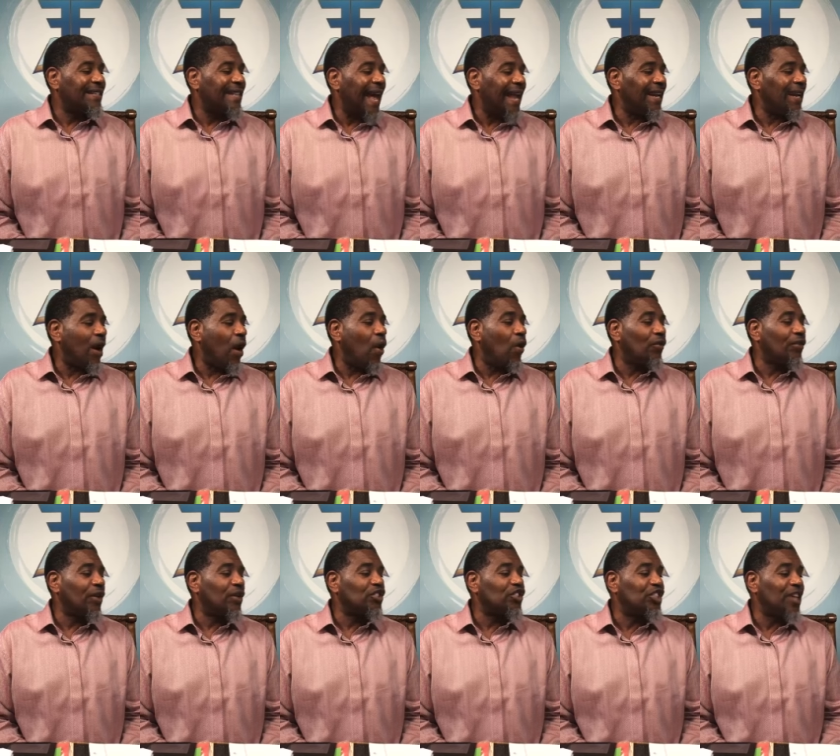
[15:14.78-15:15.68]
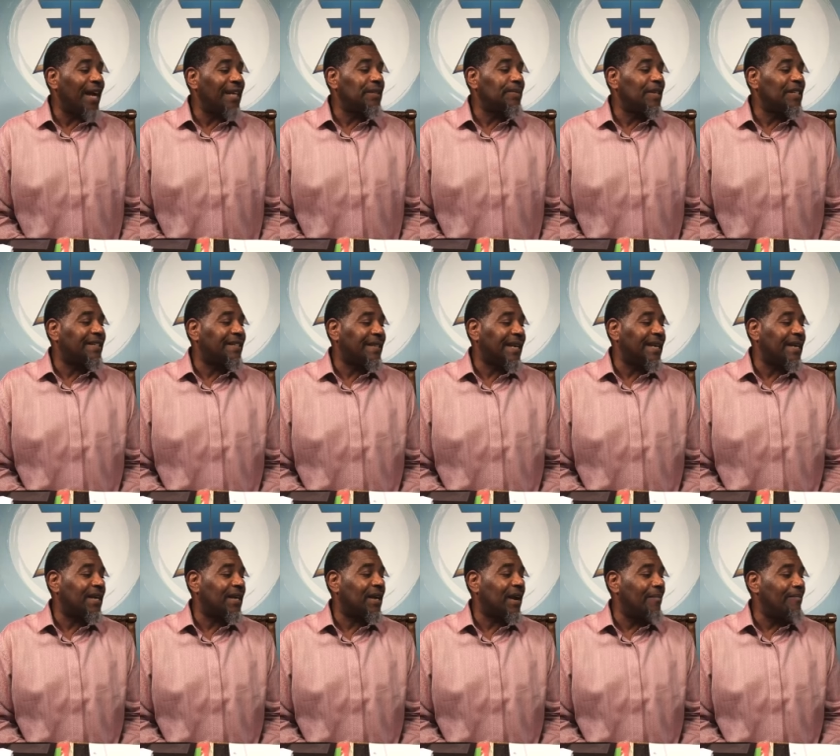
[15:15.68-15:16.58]
sitting on the judgment
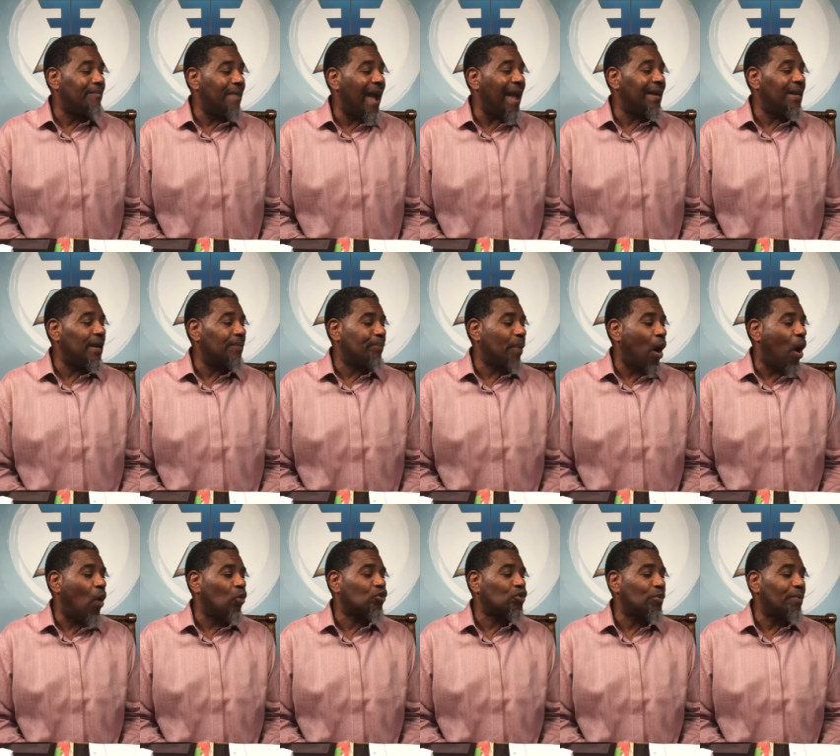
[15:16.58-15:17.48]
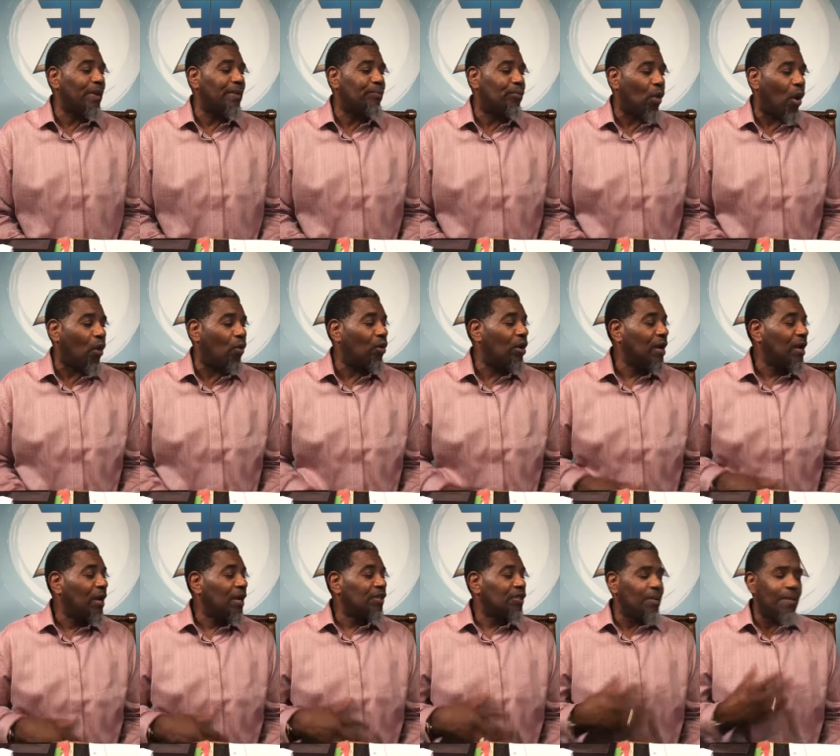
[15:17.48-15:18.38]
seat, commanded Paul to be brought.
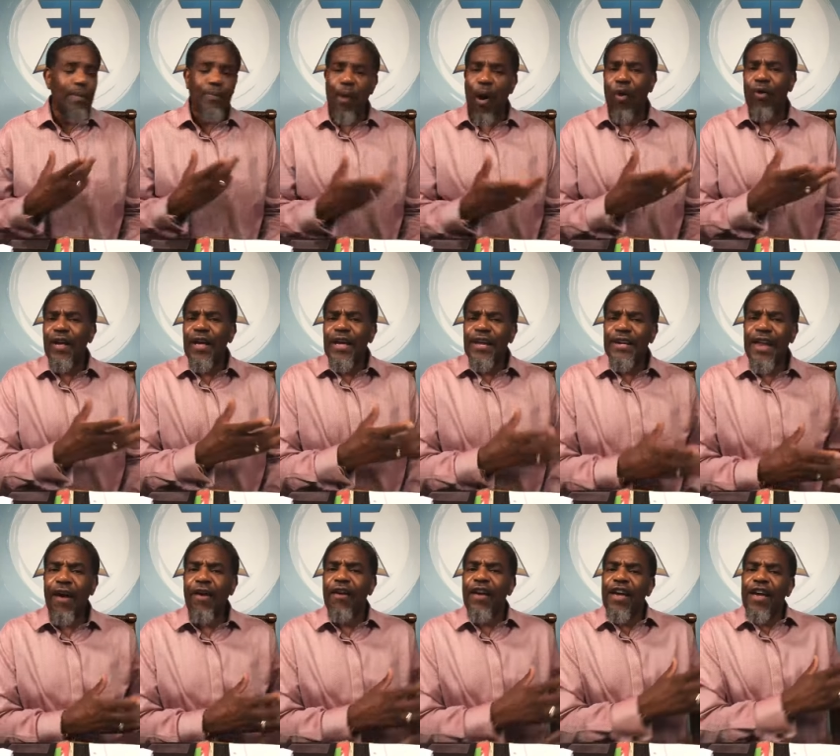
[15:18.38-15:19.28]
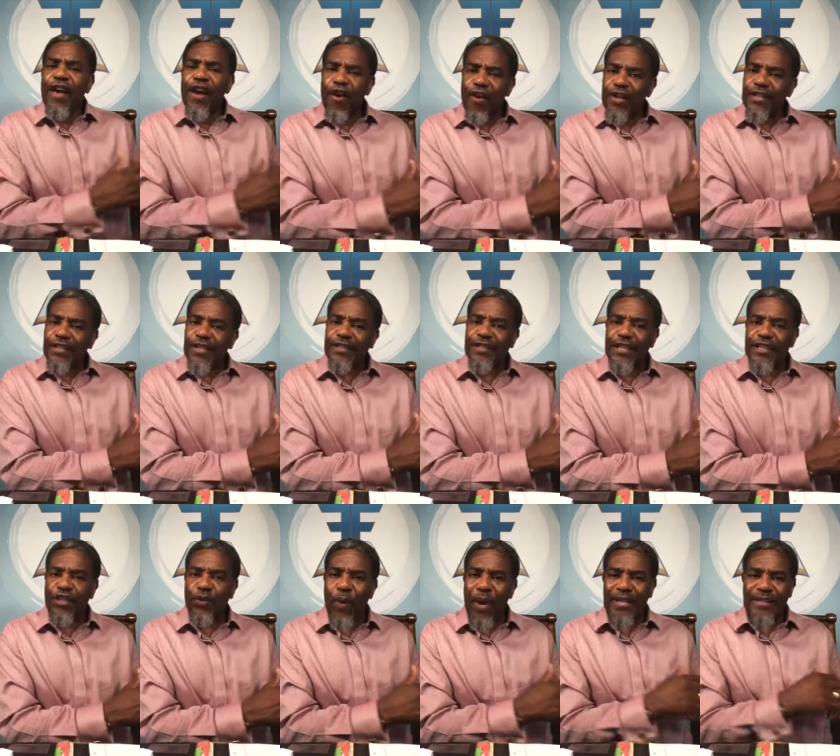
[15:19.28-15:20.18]
Now, here's the
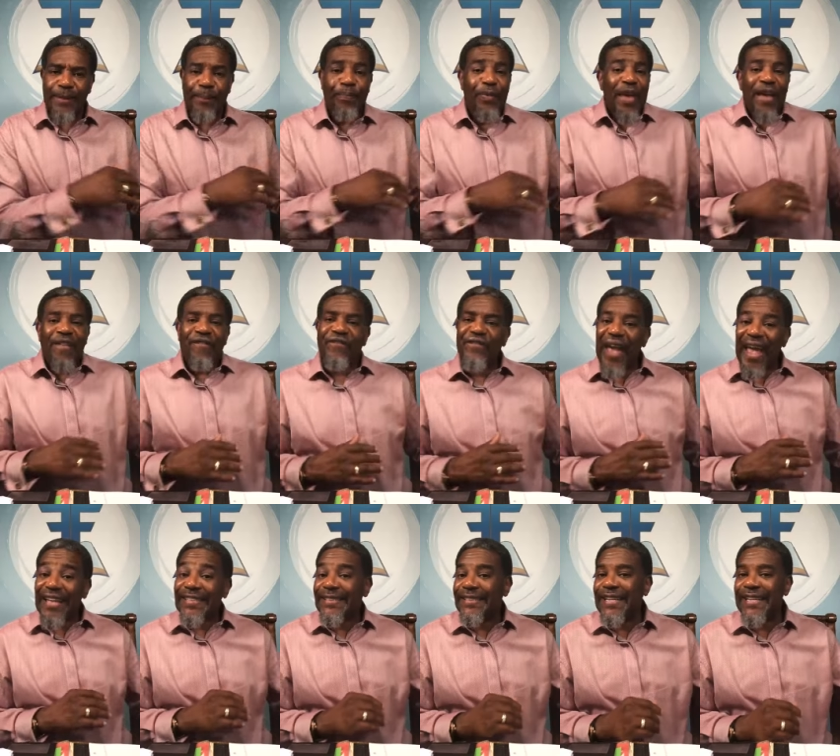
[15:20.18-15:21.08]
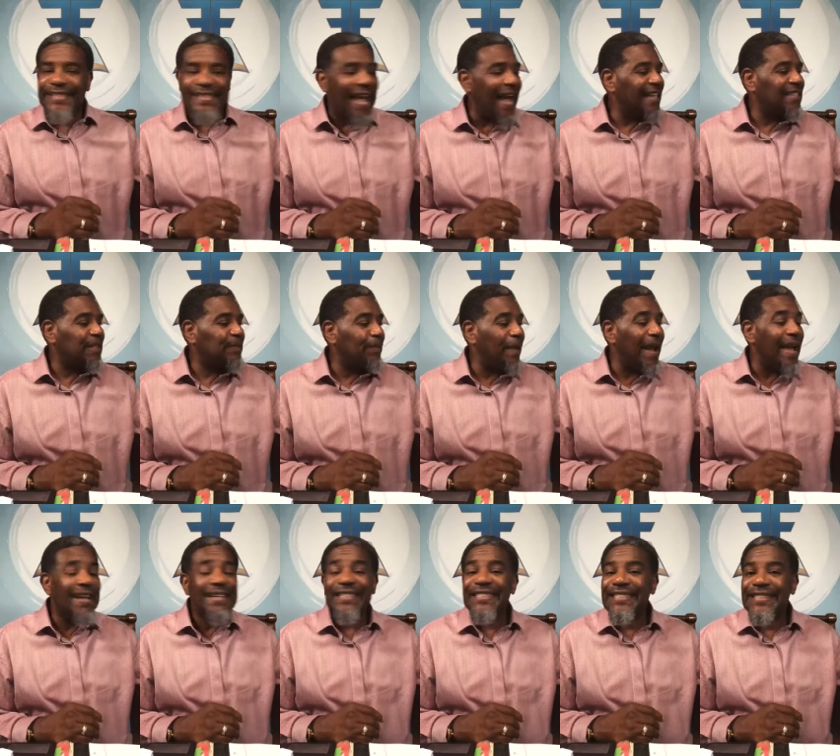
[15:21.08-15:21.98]
situation. Festus has
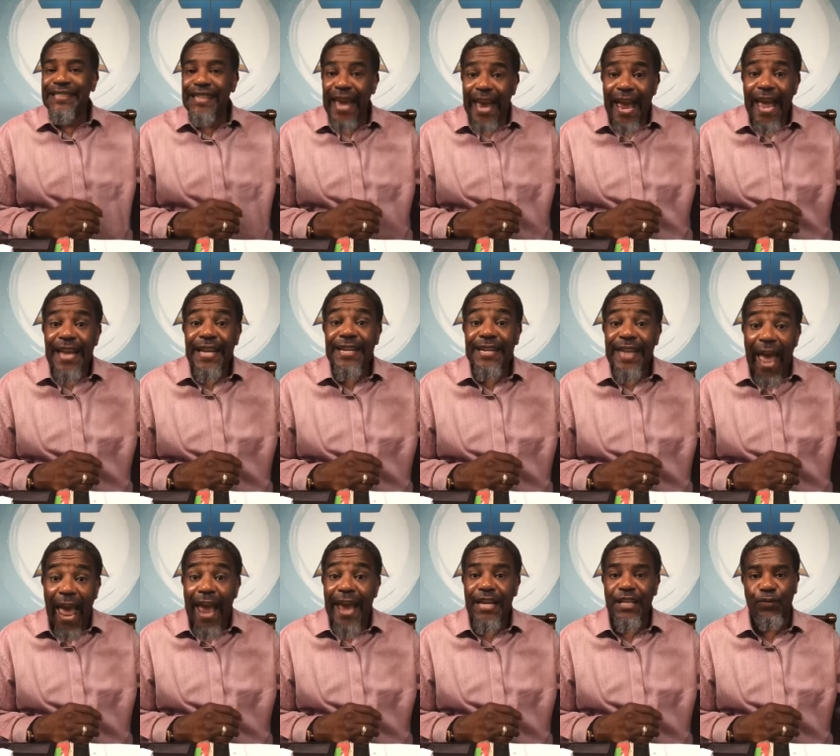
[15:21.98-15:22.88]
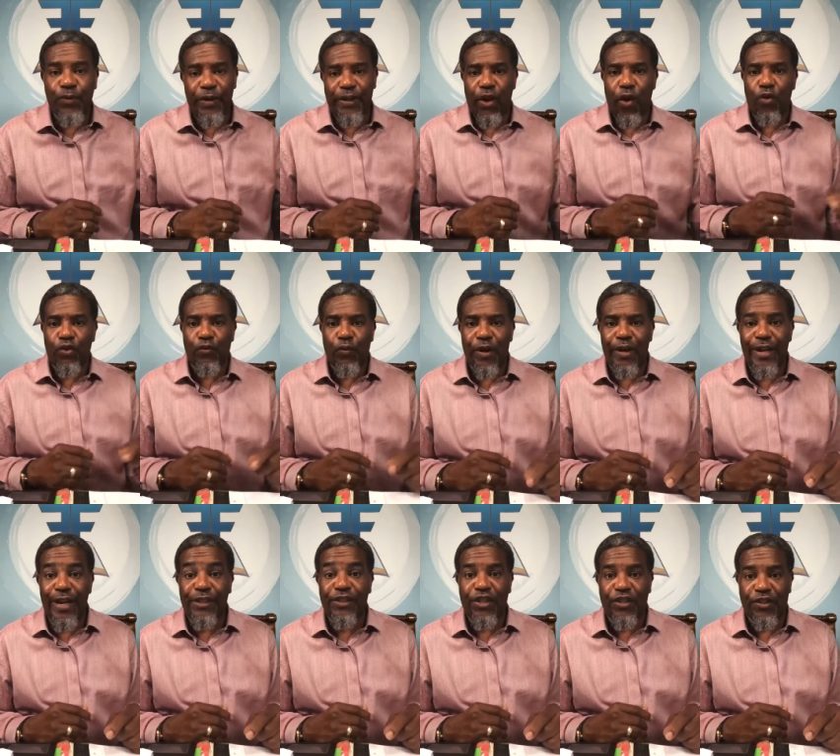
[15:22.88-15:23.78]
spent 10 days with those
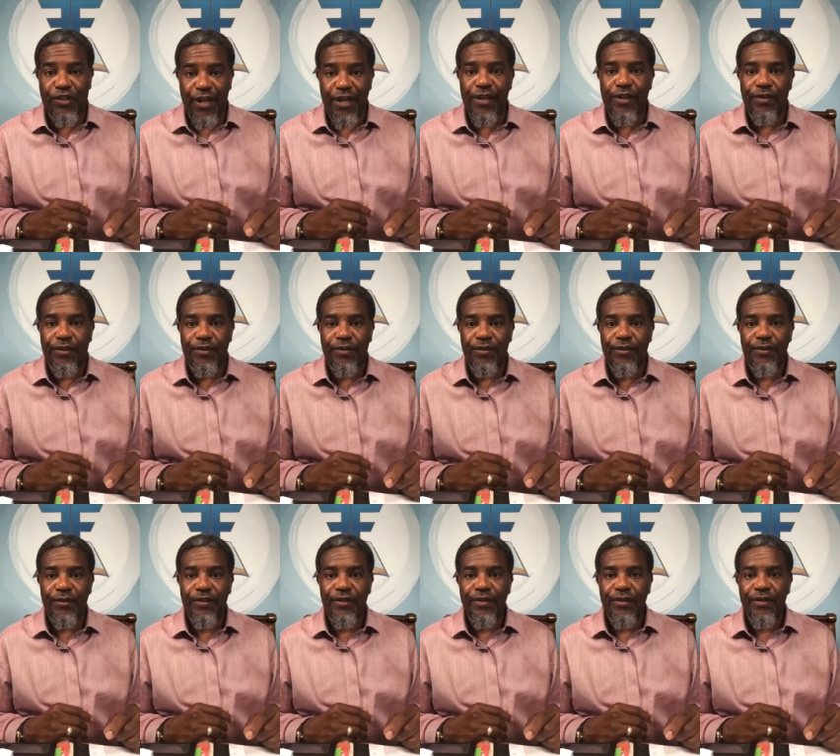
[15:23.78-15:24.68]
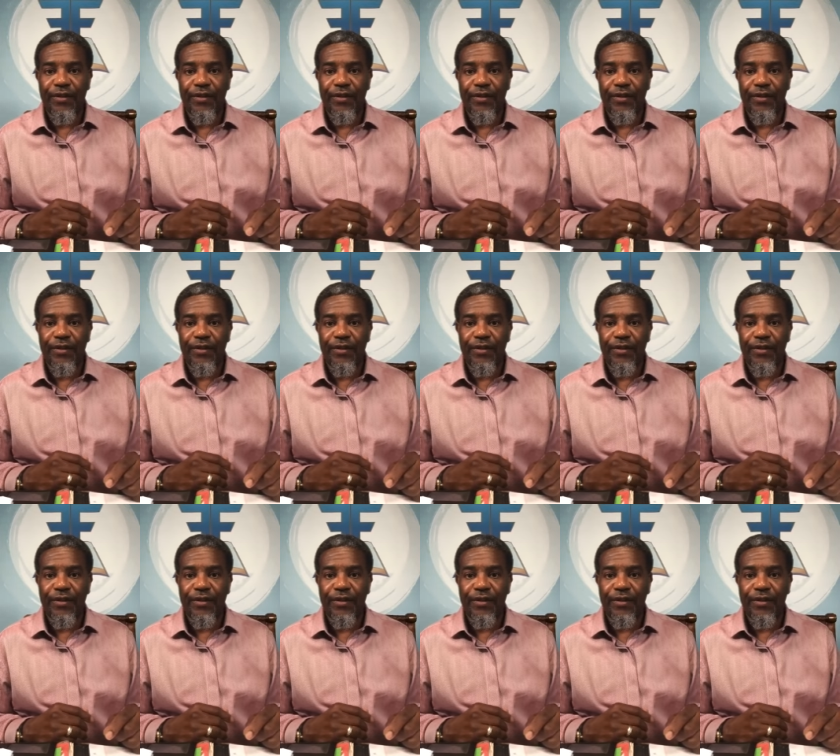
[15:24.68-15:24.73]
religious leaders